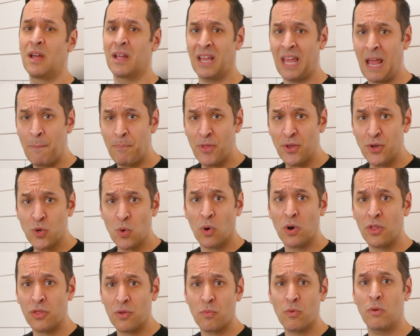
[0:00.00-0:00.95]
Keep the
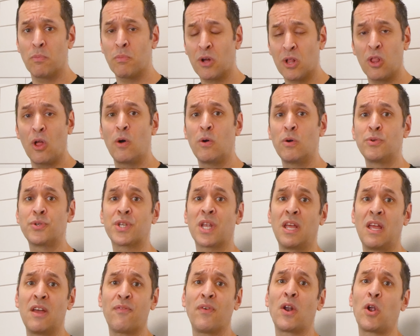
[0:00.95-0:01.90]
door to the room
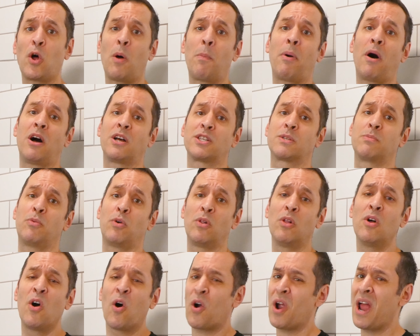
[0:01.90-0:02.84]
closed if at all
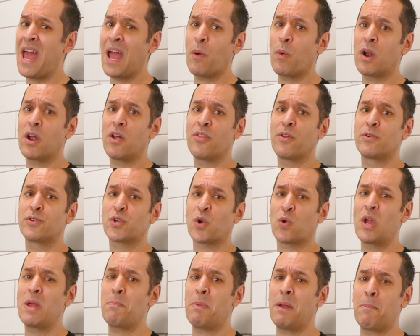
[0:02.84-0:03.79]
possible, or hang one of those
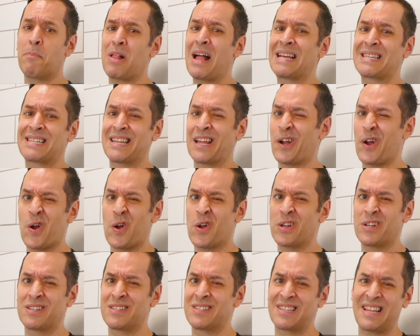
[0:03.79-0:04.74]
creepy plastic
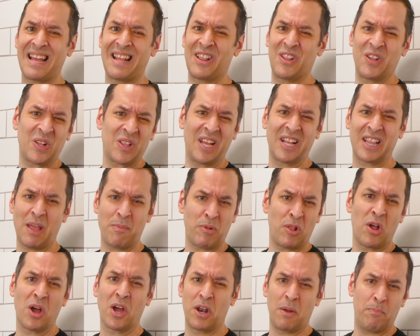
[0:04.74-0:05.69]
curtains that look like they
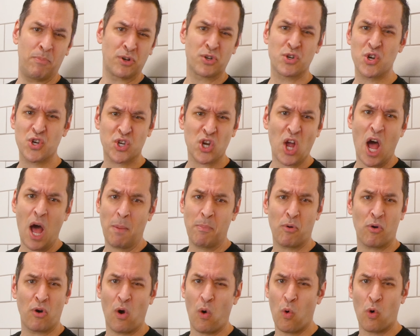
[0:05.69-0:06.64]
belong in a butcher shop
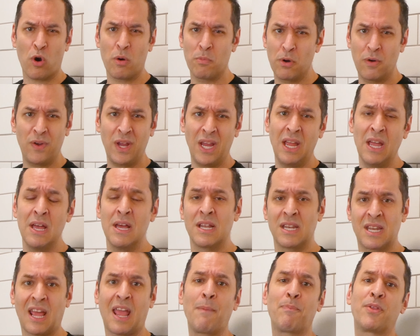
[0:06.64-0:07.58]
or a horror movie
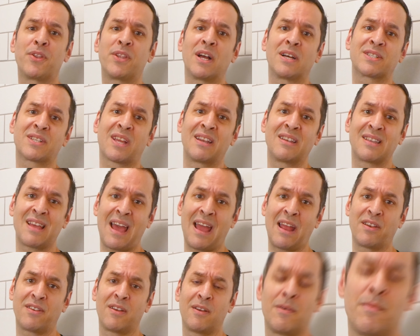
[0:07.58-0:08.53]
to keep the dust contained.